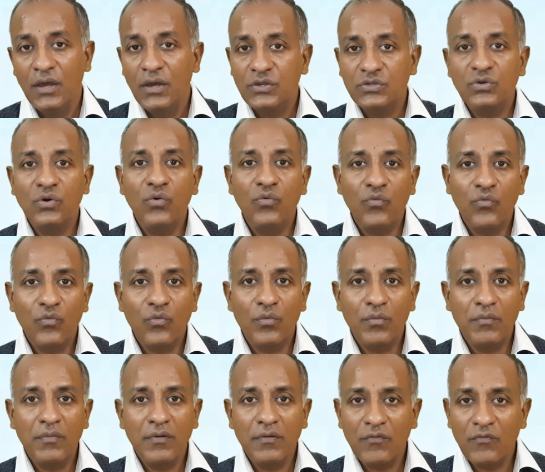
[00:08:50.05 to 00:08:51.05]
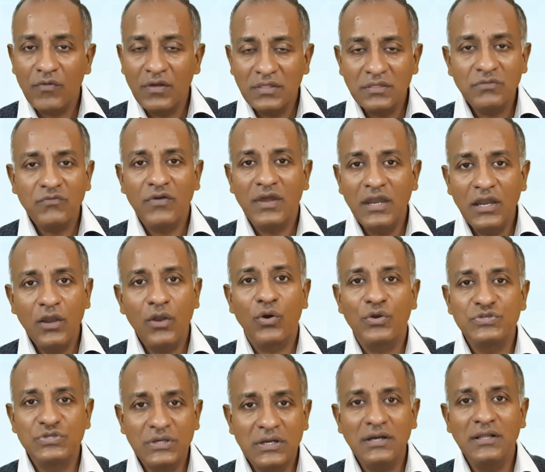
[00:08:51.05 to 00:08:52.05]
So one very
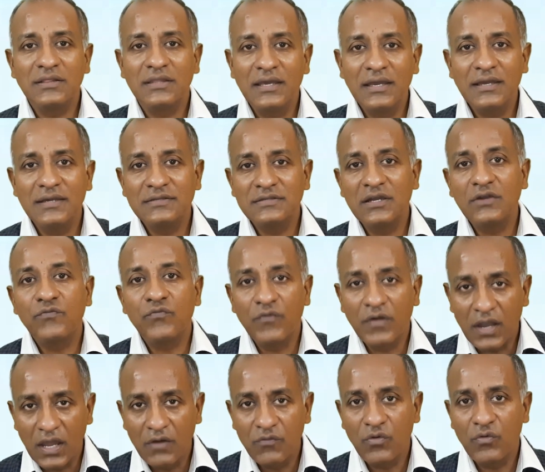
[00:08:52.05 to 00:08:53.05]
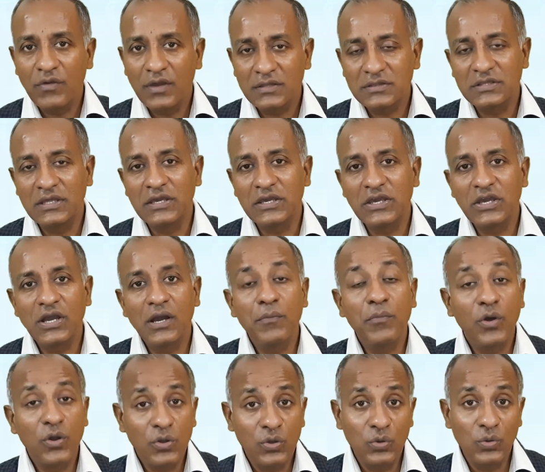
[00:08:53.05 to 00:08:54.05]
logical thing is that whenever we are thinking
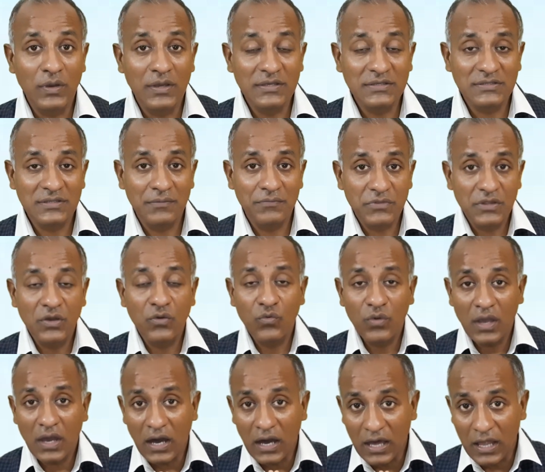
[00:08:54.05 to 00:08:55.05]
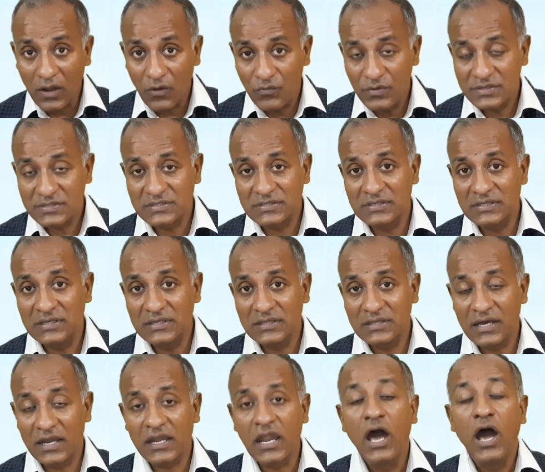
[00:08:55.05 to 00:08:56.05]
about doing something, we always see
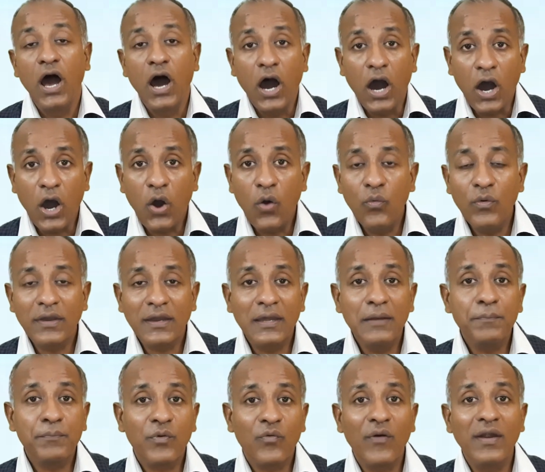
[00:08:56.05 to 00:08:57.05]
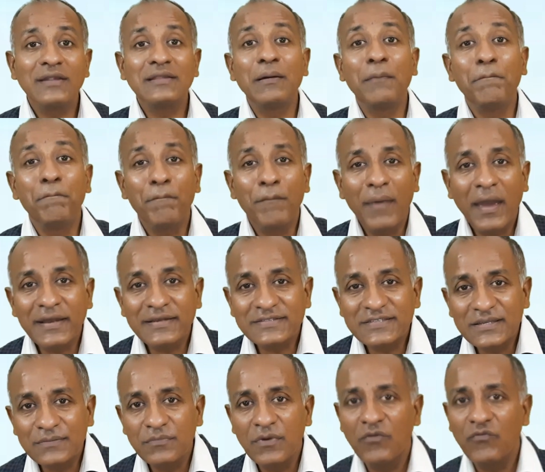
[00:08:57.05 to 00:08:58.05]
that how we can provide the
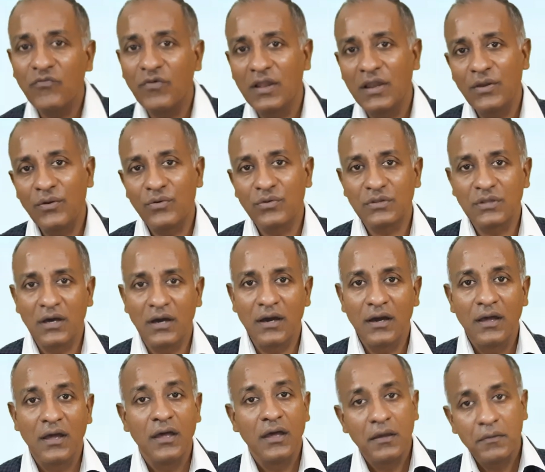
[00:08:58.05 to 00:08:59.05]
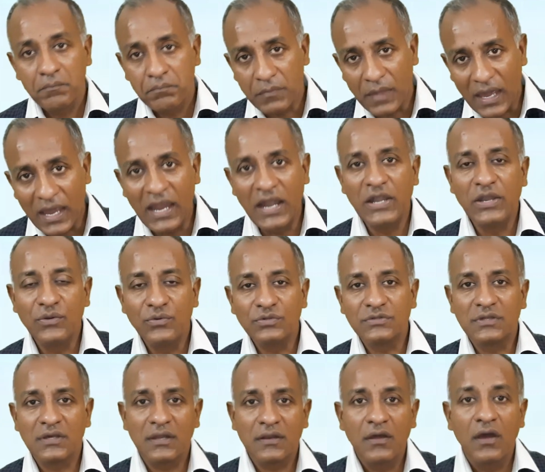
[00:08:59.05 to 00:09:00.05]
maximum value to the end
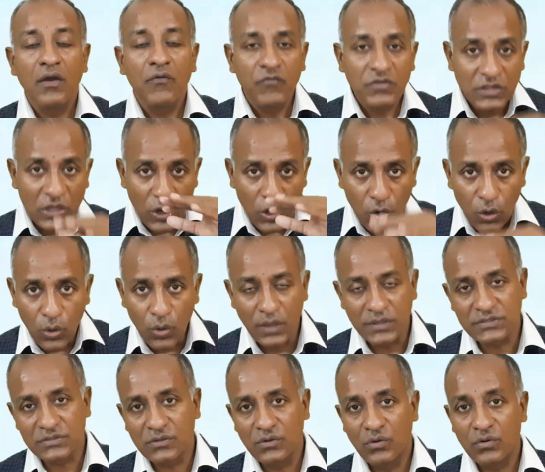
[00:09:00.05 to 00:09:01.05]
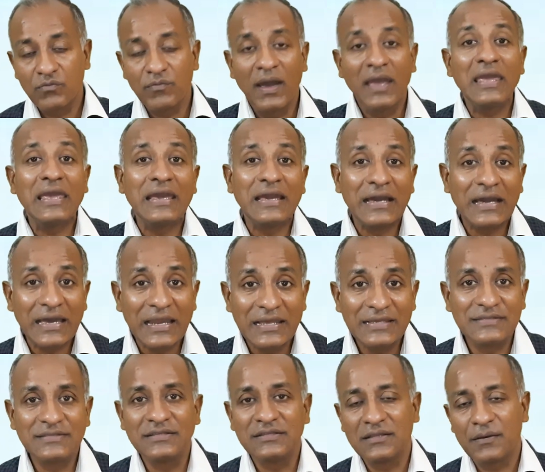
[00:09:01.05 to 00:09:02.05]
user with the lowest cost by
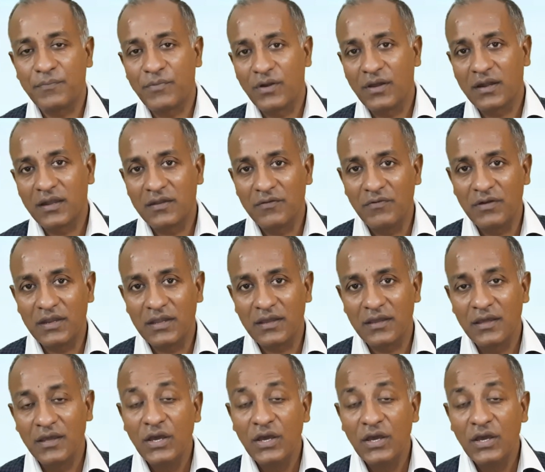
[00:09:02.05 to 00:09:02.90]
increasing the productivity.